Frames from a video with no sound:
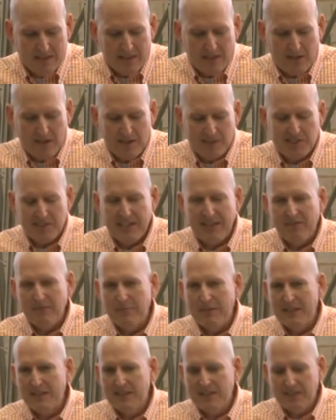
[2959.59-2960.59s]
they lost
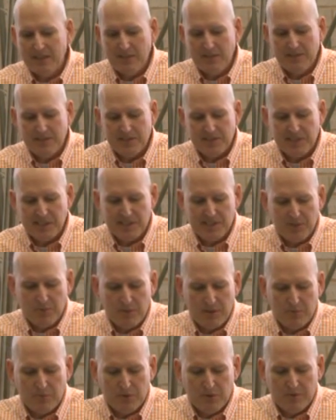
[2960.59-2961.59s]
7 men killed and 61